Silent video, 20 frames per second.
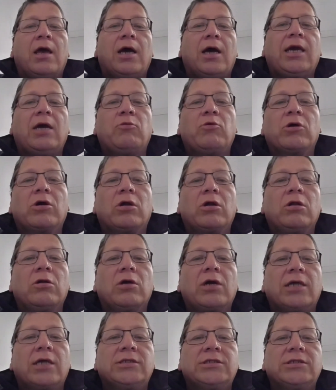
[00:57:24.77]
Again, we're going to
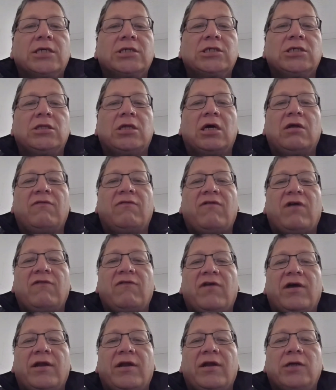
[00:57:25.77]
look at Section 95
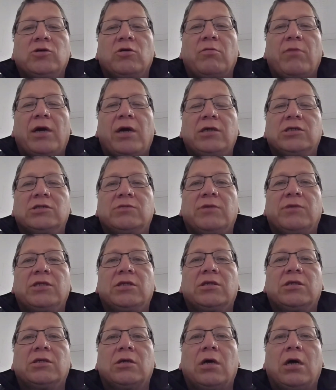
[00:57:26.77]
financial management
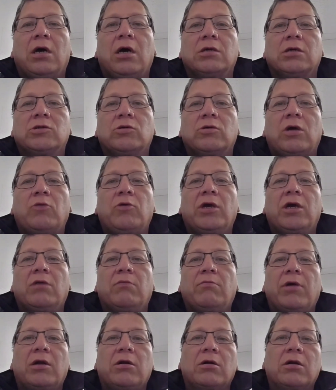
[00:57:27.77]
so that we
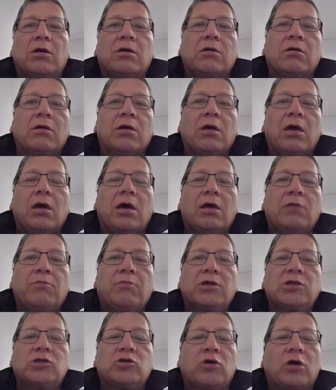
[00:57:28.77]
can better
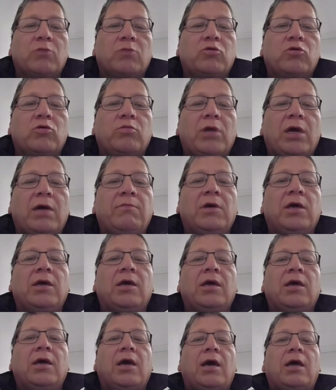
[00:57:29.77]
administer our program.
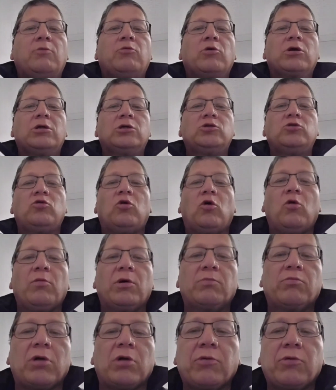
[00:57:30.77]
And we're going to do home
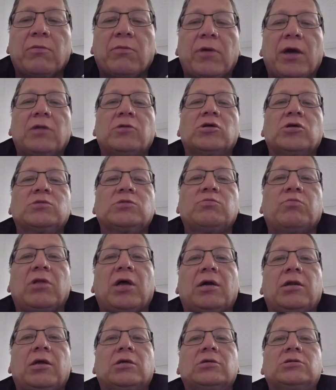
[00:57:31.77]
and property maintenance
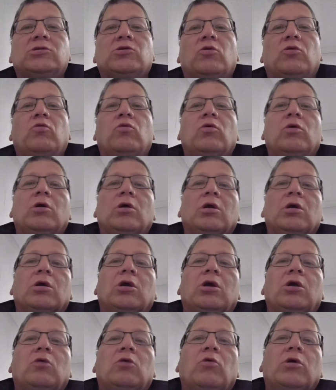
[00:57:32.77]
planning. So,
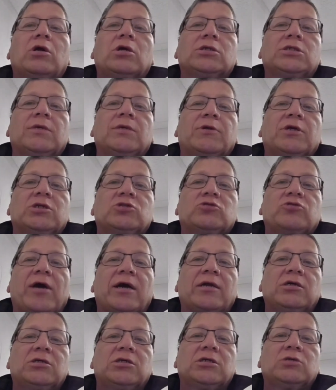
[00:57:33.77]
what are some of the
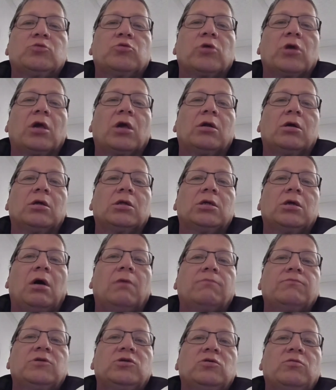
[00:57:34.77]
strategies we're going to
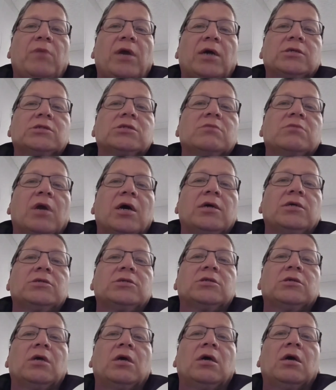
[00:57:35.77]
adopt to
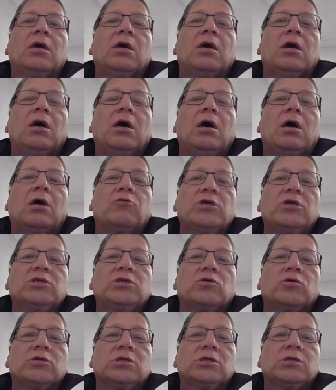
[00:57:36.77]
maximize our
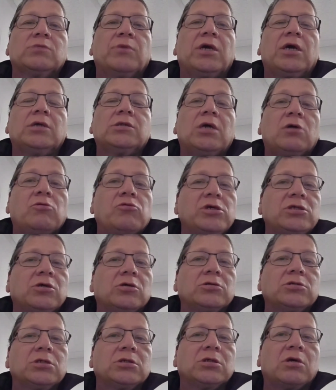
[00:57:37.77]
resources? Because our
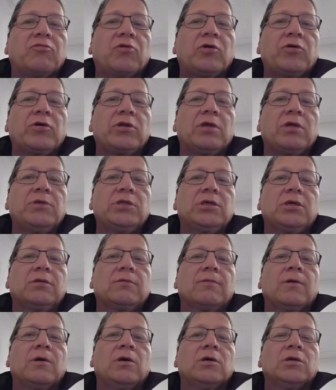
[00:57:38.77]
resources are very limited.
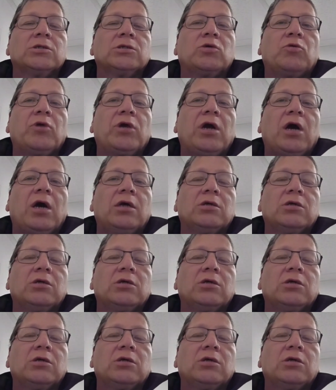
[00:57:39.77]
So